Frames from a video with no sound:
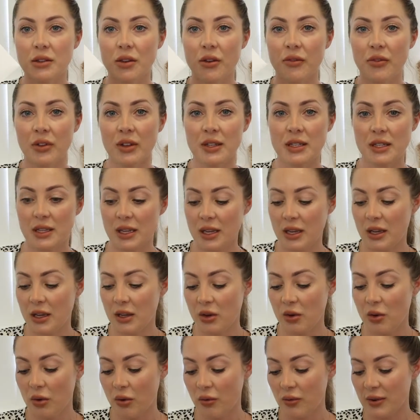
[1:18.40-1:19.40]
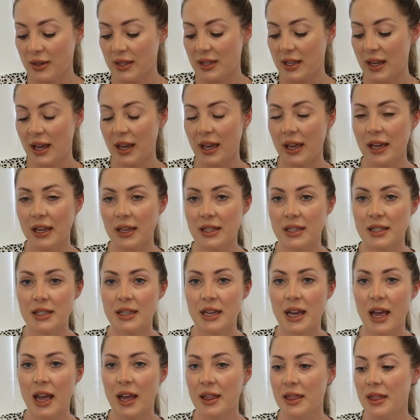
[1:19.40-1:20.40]
obviously your receipt
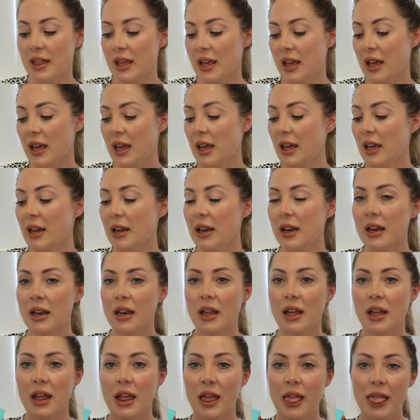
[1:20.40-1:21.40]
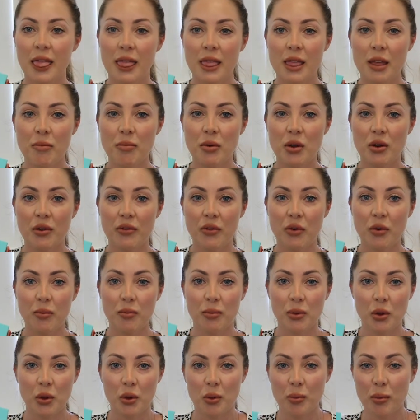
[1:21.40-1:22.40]
and then the beautiful
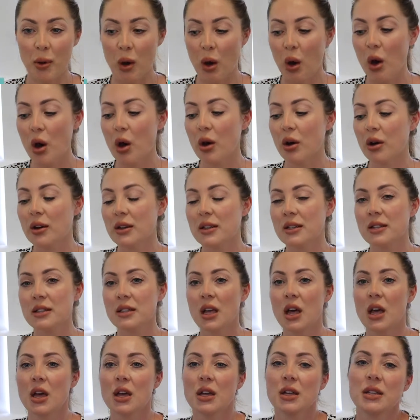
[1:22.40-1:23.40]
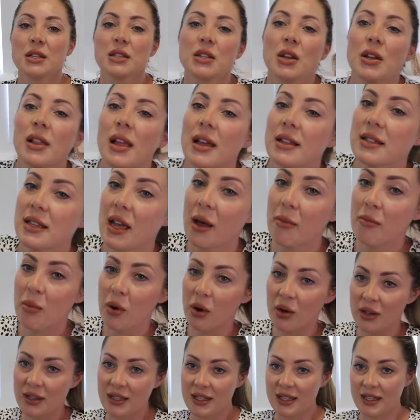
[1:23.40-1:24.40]
blue box. So let's
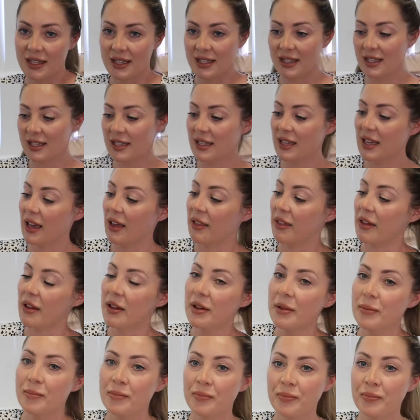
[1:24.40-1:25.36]
unbox this together.